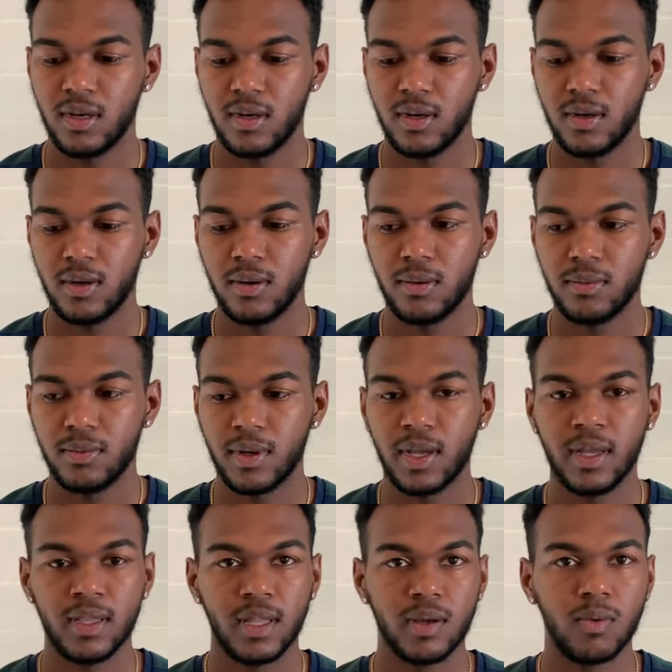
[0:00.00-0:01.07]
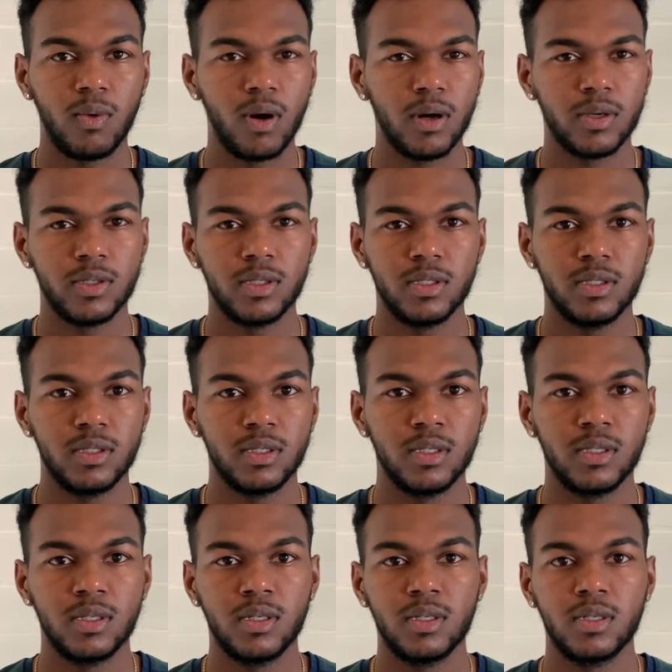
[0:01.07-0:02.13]
um, and like water,
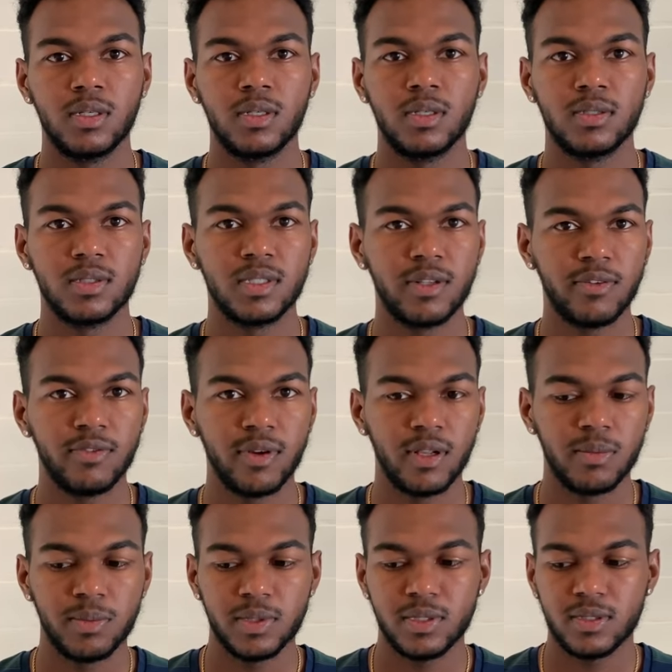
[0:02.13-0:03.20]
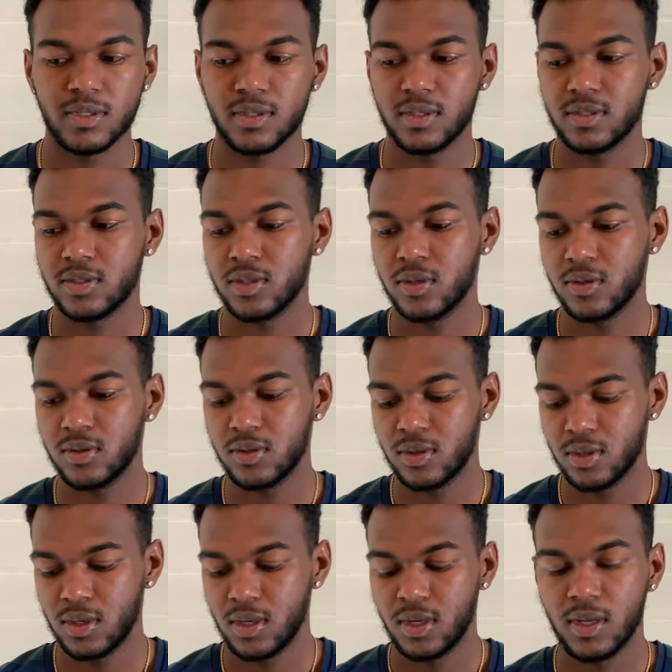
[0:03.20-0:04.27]
the different elements. So
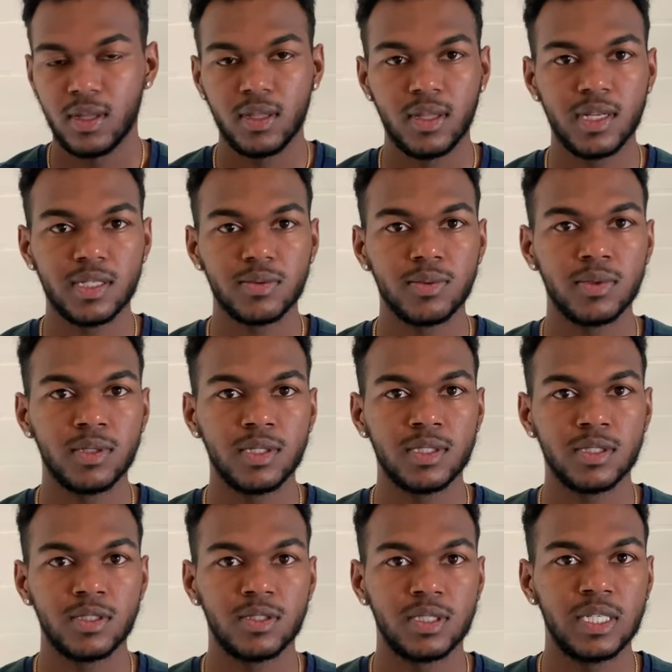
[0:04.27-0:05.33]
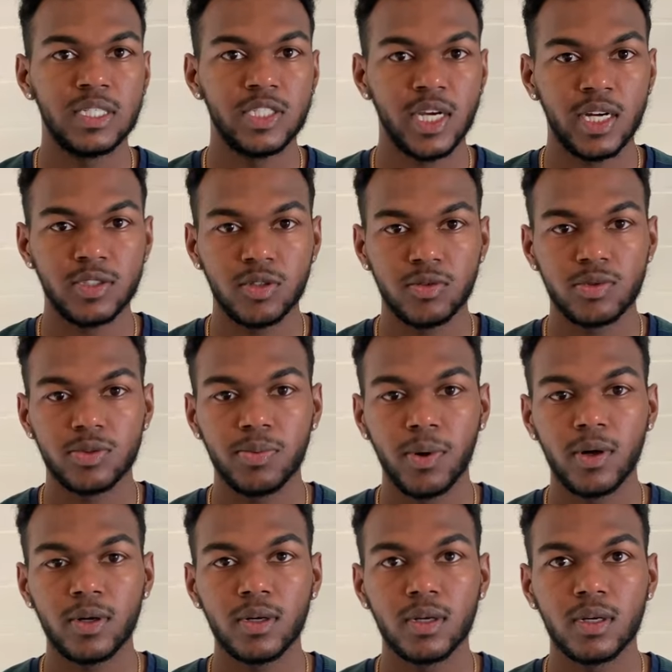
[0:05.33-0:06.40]
this one is a D J I drone
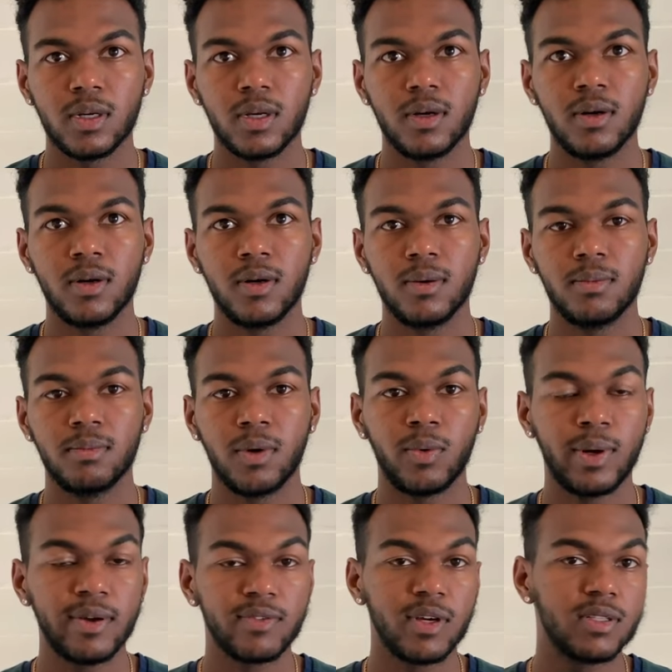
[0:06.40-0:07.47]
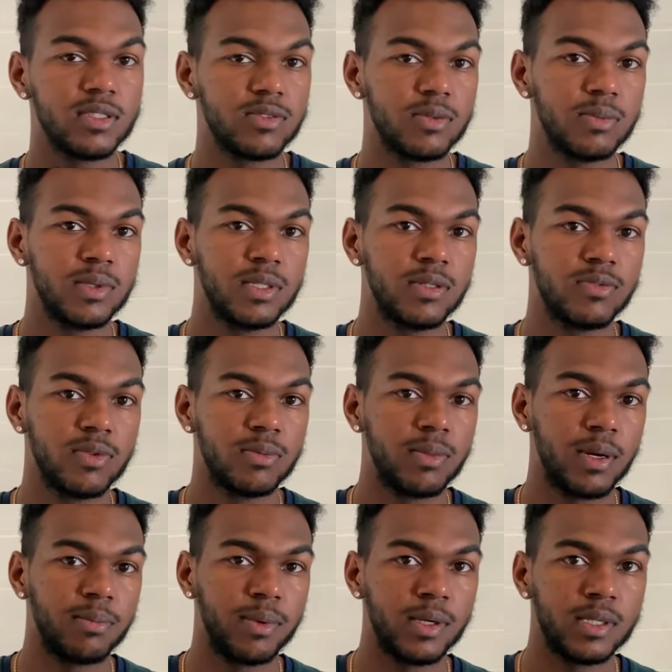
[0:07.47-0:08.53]
Spark. Um, my wife got this for me for
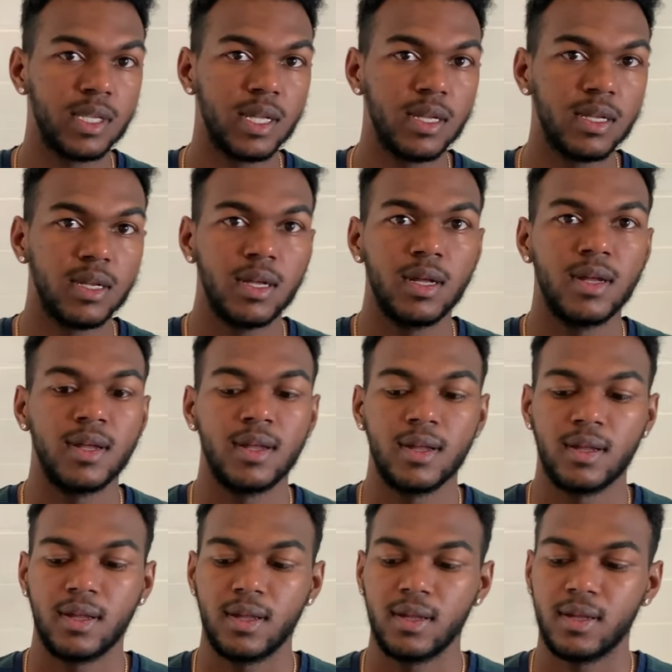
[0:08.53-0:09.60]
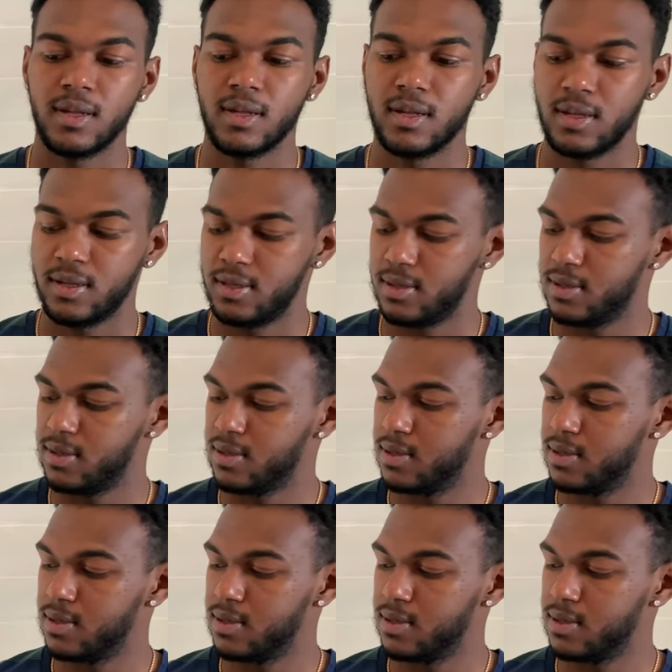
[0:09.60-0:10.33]
my birthday, and